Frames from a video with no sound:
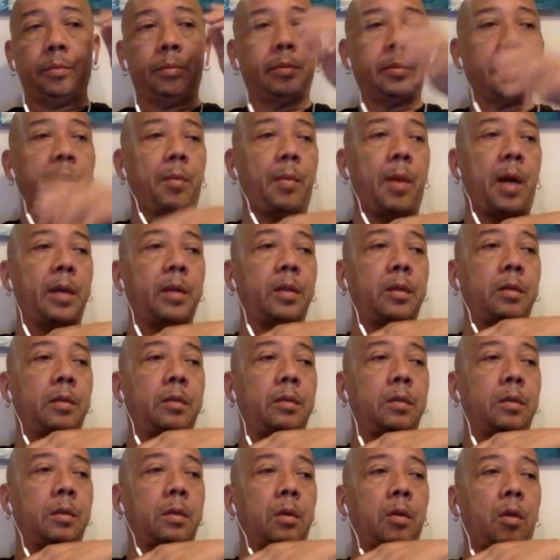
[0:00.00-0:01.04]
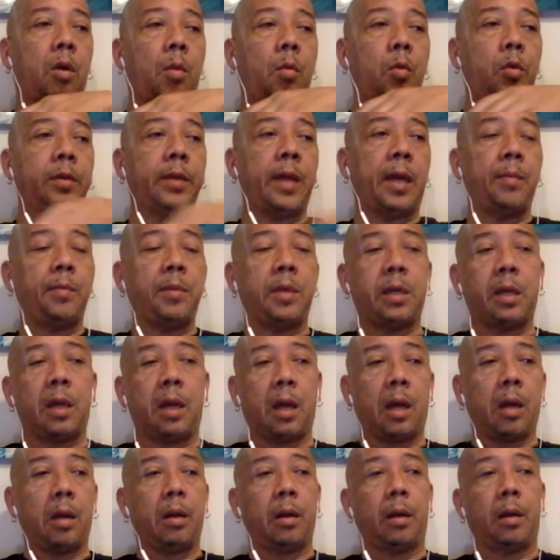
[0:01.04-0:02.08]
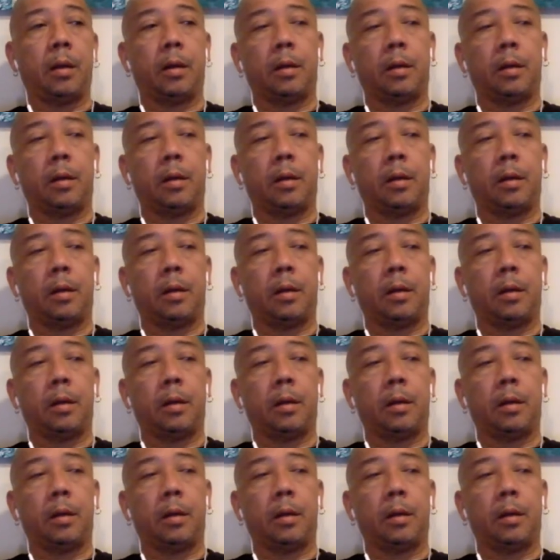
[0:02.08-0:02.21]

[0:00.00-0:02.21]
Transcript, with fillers: The man come out of